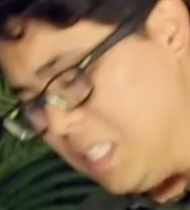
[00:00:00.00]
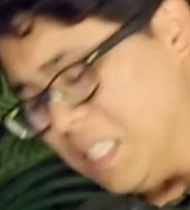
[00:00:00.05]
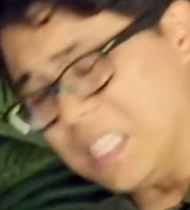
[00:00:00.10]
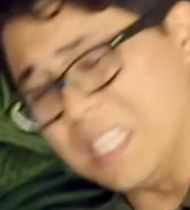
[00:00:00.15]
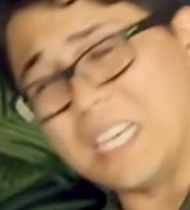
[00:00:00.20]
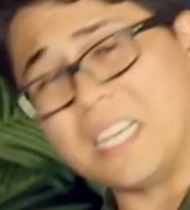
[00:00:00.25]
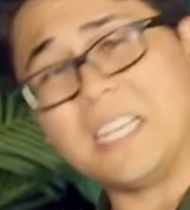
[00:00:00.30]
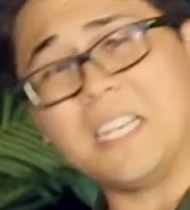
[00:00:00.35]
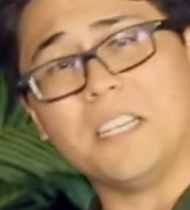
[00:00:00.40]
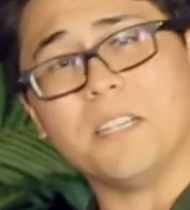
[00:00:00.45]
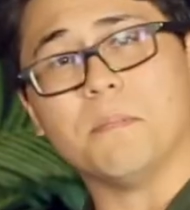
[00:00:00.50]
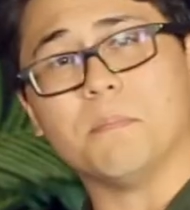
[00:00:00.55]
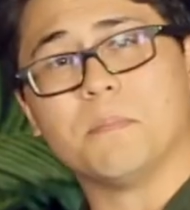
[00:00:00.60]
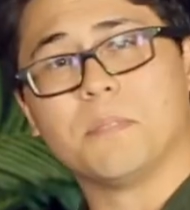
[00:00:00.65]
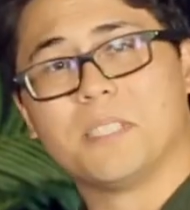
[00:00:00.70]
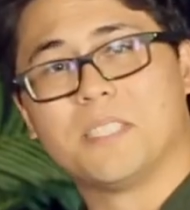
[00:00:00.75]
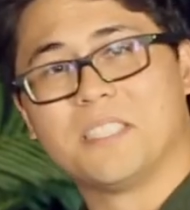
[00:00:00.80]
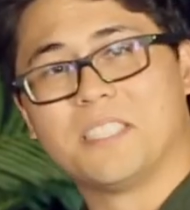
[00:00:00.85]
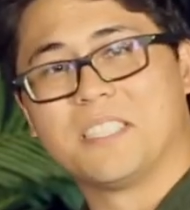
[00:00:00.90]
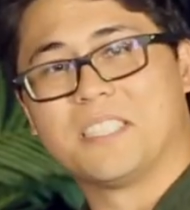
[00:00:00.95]
led
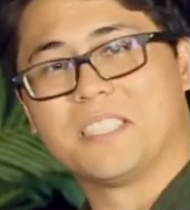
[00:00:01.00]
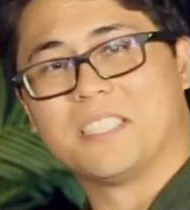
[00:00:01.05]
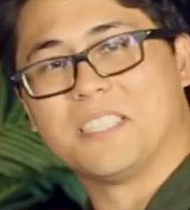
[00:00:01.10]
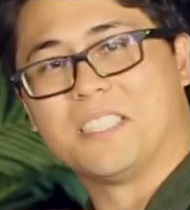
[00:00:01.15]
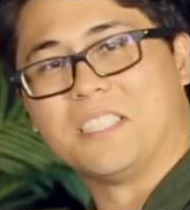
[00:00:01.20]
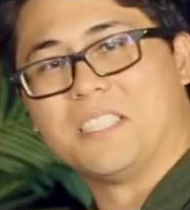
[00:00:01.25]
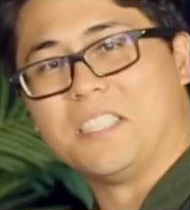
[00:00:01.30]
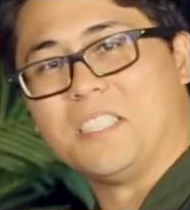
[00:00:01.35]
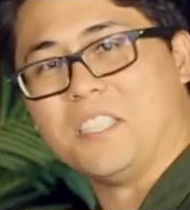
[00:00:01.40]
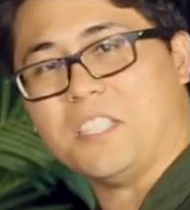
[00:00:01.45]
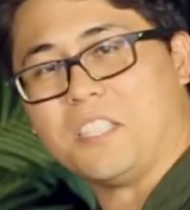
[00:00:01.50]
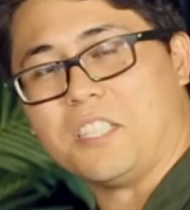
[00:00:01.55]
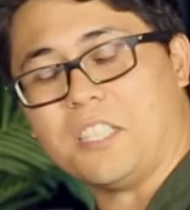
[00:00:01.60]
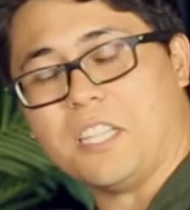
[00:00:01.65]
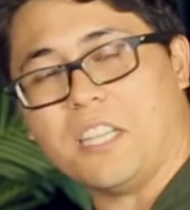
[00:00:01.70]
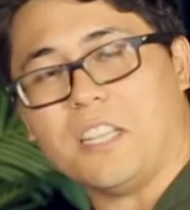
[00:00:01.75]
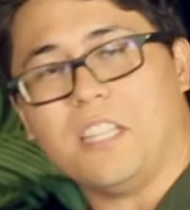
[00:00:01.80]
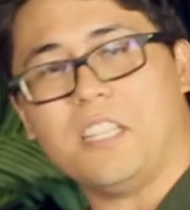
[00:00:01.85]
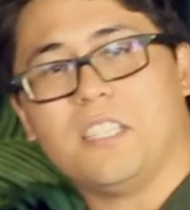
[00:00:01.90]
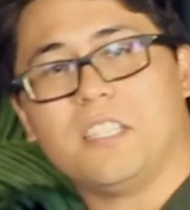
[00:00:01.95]
him to
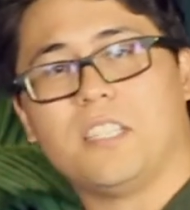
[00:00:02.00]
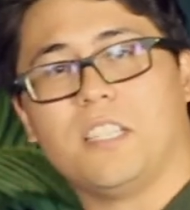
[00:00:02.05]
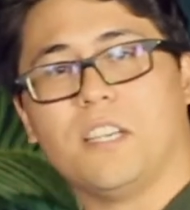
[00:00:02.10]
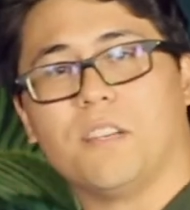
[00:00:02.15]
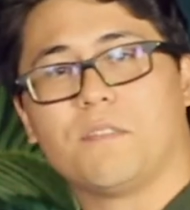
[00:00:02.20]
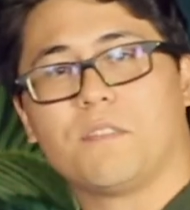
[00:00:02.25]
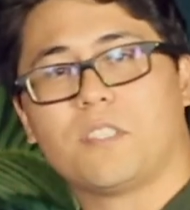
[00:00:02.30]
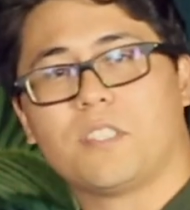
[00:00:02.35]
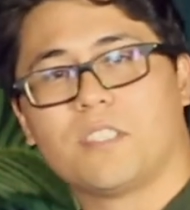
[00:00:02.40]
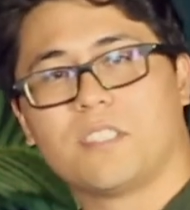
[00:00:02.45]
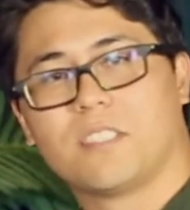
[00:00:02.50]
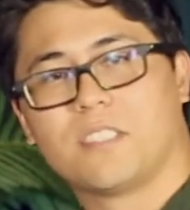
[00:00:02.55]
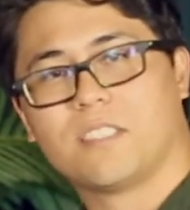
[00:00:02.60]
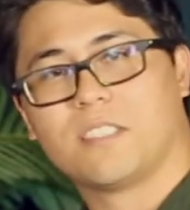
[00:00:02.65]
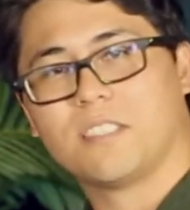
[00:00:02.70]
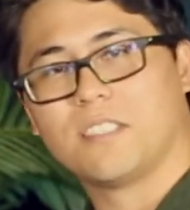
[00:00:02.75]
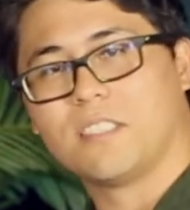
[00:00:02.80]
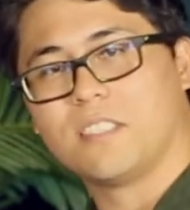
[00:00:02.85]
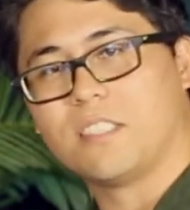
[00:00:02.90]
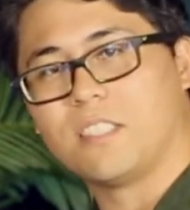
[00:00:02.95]
send these gifts,
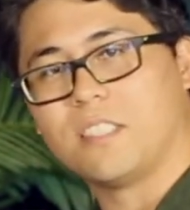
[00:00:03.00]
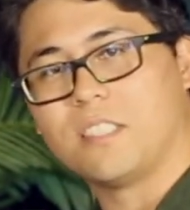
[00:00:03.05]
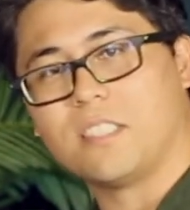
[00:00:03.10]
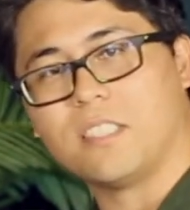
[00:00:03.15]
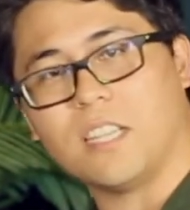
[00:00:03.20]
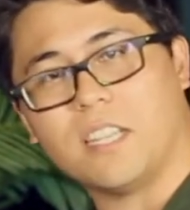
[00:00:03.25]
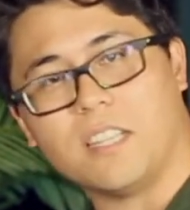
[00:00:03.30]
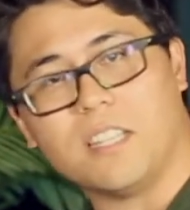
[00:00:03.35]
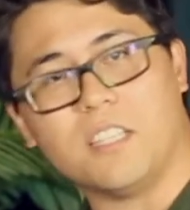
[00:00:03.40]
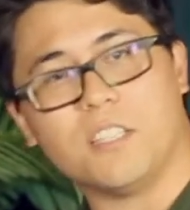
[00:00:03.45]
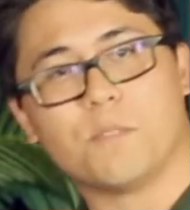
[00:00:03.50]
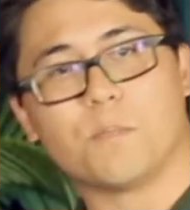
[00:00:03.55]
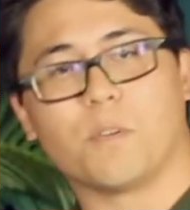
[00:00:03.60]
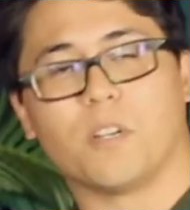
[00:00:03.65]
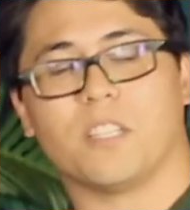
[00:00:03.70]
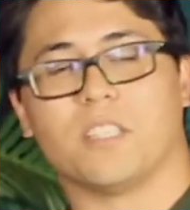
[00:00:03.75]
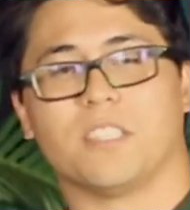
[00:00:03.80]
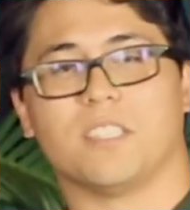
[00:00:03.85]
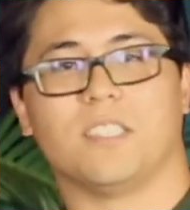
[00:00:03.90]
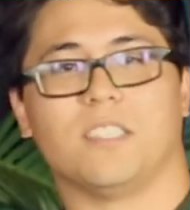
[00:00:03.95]
send these
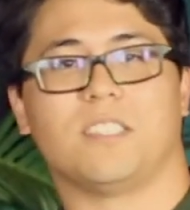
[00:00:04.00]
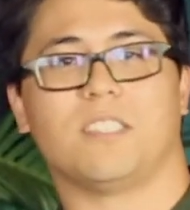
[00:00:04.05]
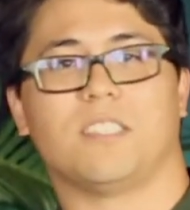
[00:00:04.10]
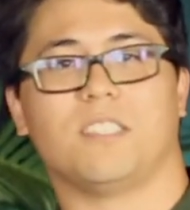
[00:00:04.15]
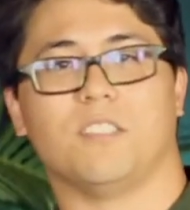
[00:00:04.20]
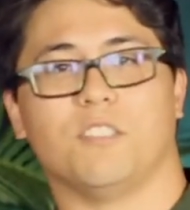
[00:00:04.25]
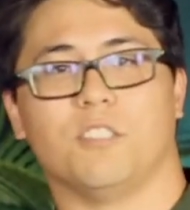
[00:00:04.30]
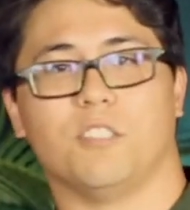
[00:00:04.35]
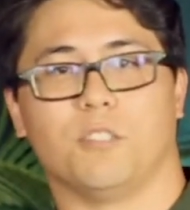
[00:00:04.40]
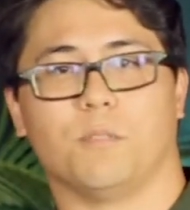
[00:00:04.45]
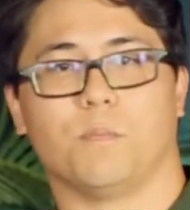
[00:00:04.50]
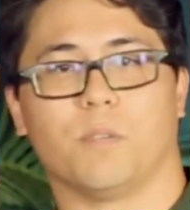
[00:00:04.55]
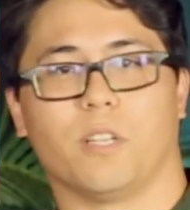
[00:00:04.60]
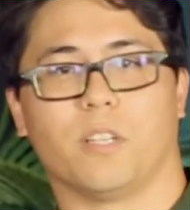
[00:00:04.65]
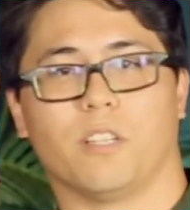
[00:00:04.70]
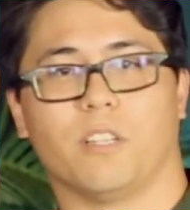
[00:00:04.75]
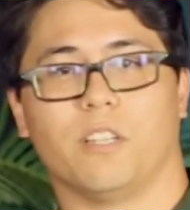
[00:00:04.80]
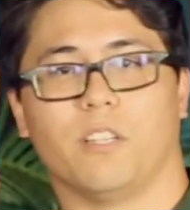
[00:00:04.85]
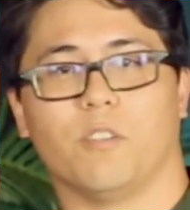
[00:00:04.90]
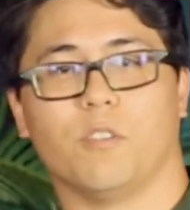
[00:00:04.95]
presents to his
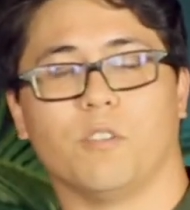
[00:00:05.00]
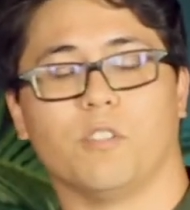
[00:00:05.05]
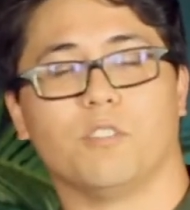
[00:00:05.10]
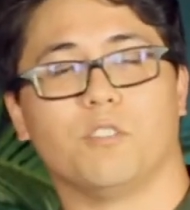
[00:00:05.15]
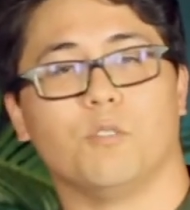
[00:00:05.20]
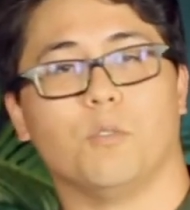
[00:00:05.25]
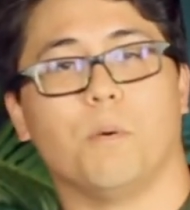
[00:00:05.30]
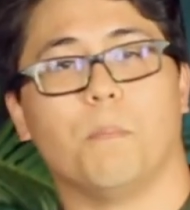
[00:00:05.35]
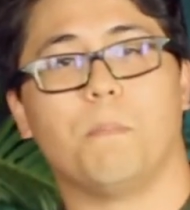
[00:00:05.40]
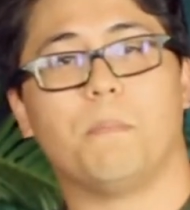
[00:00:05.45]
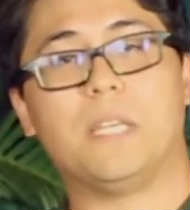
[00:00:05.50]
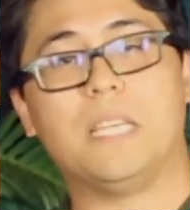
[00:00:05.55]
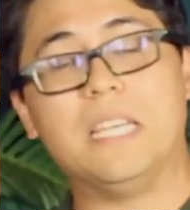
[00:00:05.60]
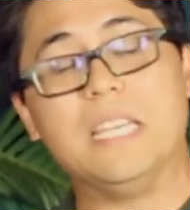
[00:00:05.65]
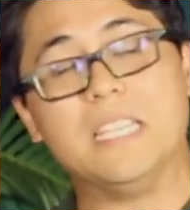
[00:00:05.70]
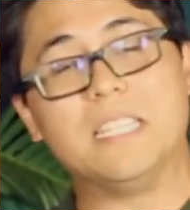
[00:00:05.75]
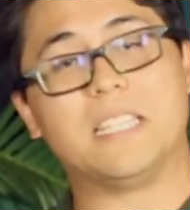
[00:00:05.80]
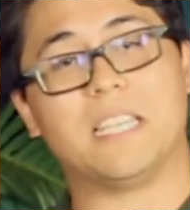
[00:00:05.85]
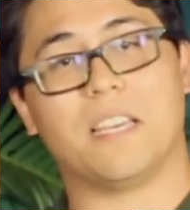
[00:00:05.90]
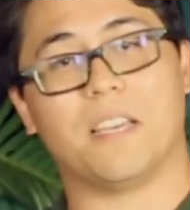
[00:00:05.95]
brother in order to
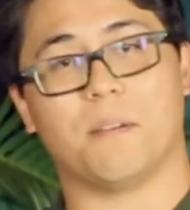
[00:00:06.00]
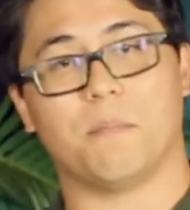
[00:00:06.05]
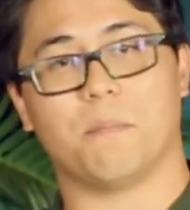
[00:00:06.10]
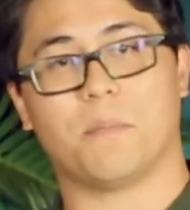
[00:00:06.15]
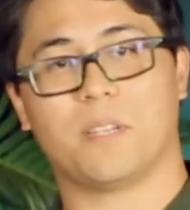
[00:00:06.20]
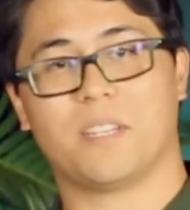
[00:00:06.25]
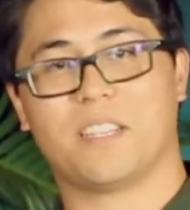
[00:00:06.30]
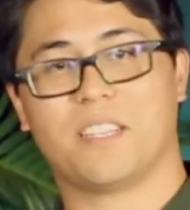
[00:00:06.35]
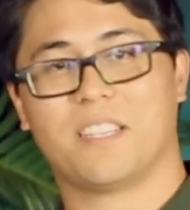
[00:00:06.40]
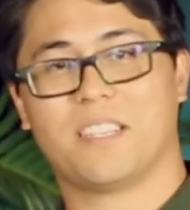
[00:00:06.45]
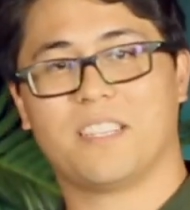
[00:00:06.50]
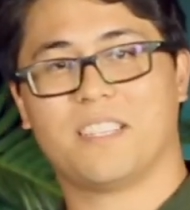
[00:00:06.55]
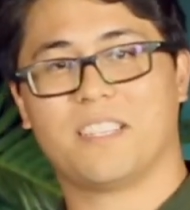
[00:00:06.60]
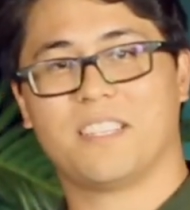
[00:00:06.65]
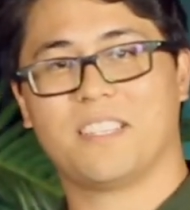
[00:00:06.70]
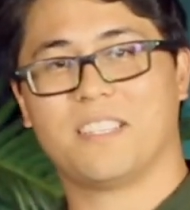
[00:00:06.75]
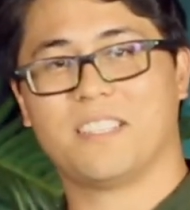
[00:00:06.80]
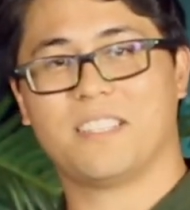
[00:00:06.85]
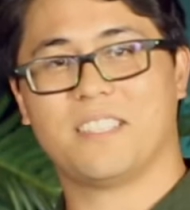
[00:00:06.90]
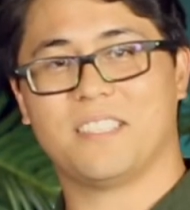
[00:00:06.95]
appease him,
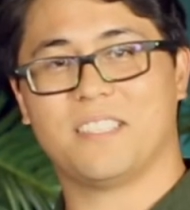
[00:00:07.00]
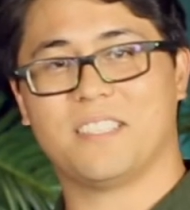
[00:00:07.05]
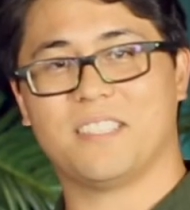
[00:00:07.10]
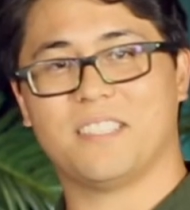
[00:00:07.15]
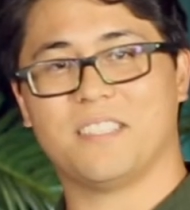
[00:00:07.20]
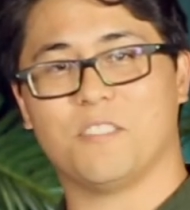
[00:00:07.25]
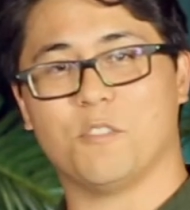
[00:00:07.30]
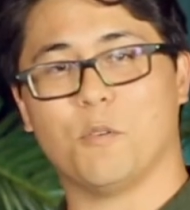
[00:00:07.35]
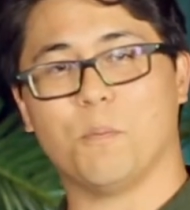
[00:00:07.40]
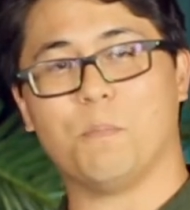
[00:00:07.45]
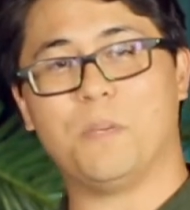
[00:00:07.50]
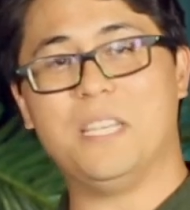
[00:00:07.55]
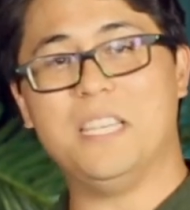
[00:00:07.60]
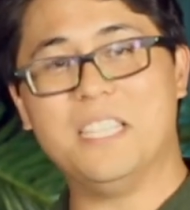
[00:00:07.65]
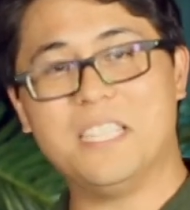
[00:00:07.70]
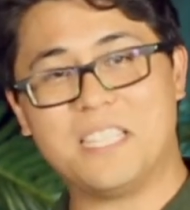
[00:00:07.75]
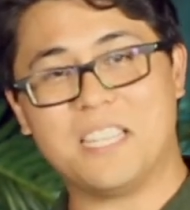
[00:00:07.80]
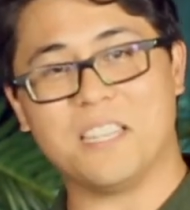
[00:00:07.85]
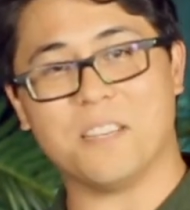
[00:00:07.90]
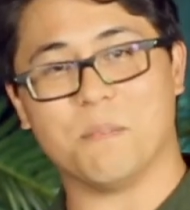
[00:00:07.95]

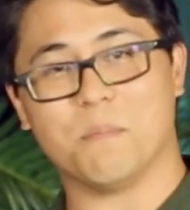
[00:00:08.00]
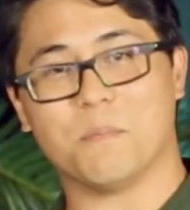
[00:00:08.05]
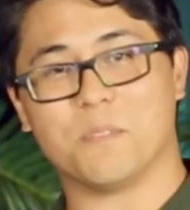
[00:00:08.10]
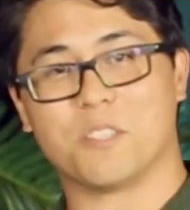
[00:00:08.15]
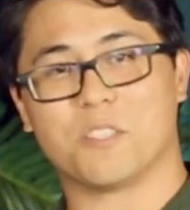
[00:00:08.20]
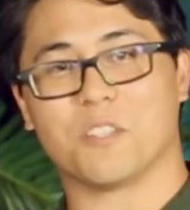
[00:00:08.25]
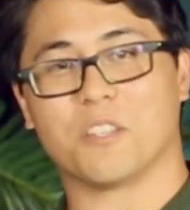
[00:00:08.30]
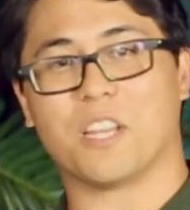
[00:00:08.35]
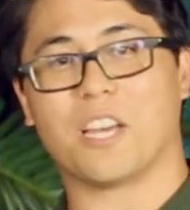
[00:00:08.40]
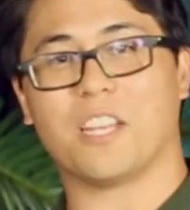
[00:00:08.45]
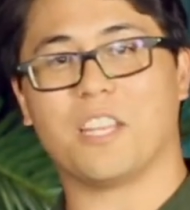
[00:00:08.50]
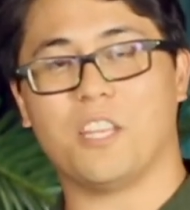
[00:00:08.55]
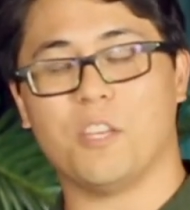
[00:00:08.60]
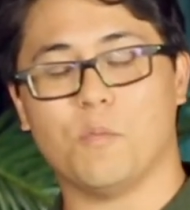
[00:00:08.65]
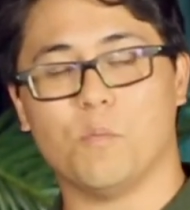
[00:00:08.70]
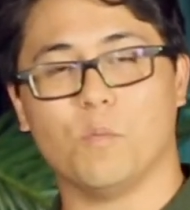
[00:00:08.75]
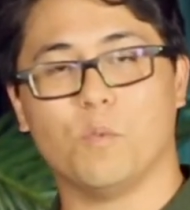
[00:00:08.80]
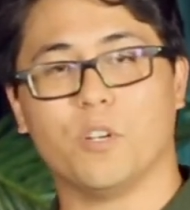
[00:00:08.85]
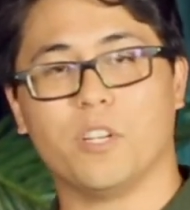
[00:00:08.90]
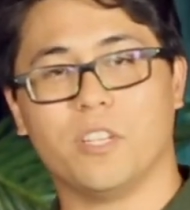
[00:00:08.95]
so that
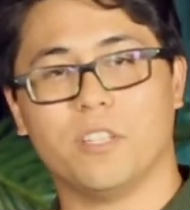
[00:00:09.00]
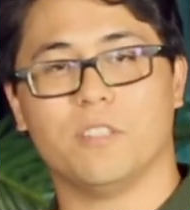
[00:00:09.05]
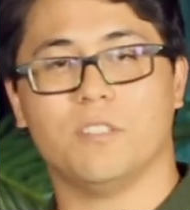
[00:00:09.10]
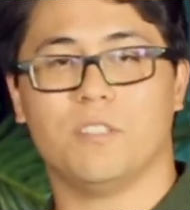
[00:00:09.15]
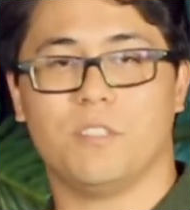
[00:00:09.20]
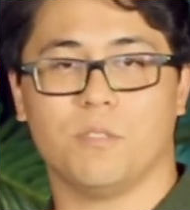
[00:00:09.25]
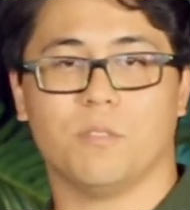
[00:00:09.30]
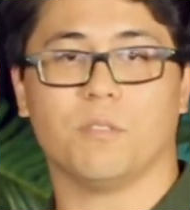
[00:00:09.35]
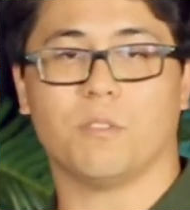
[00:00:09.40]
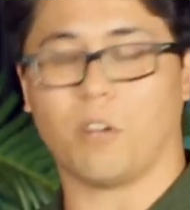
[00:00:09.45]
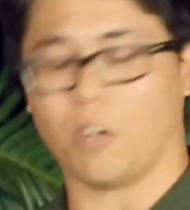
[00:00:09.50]
he wouldn't do